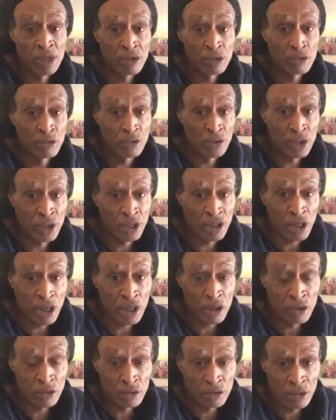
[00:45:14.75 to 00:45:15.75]
and where you want
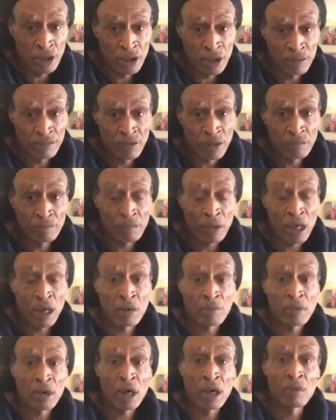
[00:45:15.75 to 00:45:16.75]
to go with
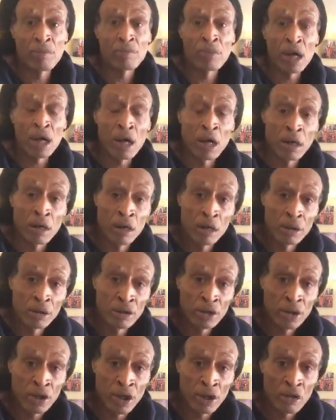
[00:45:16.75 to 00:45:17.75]
and blah, blah, blah.
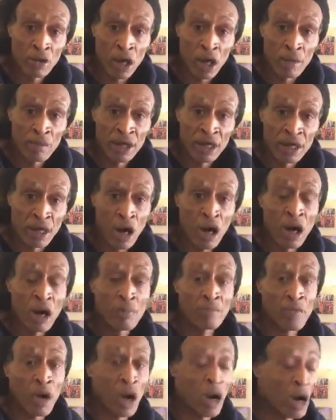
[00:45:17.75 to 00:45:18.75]
You know what I
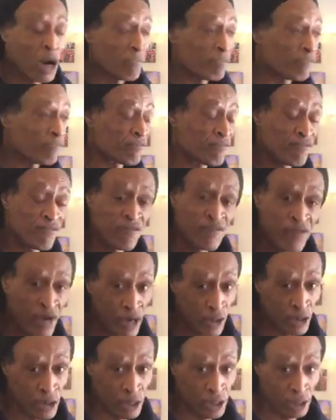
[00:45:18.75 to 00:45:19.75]
mean? I'm
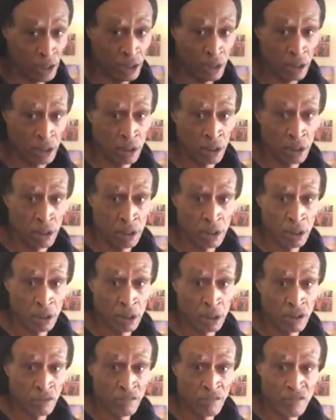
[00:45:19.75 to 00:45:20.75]
very,
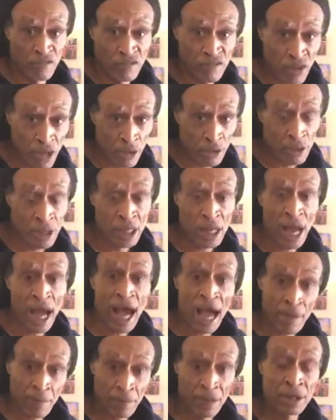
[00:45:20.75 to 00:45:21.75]

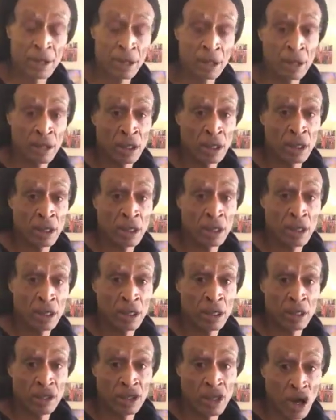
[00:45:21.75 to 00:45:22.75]
very happy
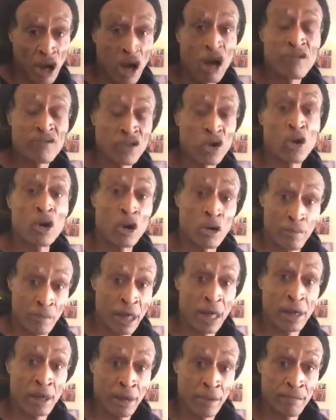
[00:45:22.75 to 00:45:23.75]
that I've
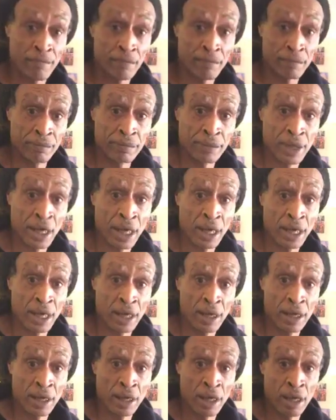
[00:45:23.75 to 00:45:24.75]
got a pet.
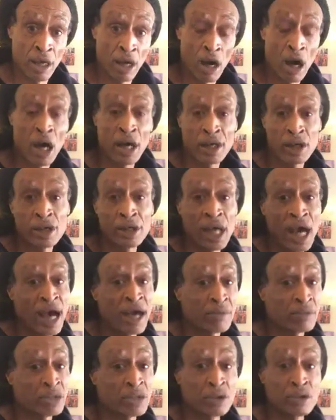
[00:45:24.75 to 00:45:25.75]
Yeah, I
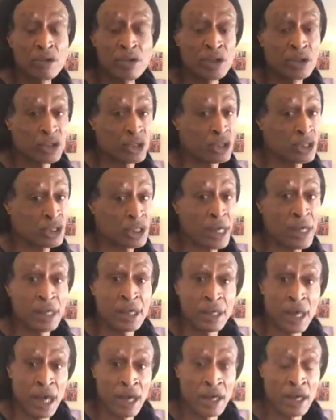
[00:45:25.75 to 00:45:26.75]
can absolutely
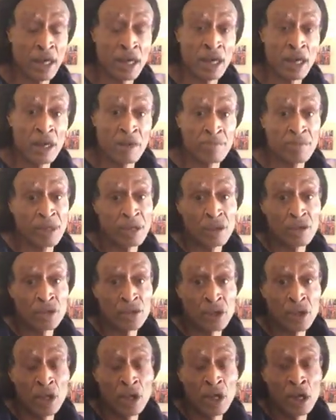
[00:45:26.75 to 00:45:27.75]
say that,
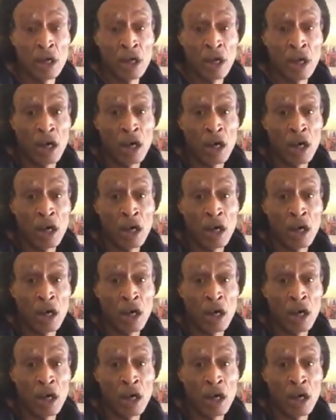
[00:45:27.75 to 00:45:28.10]
because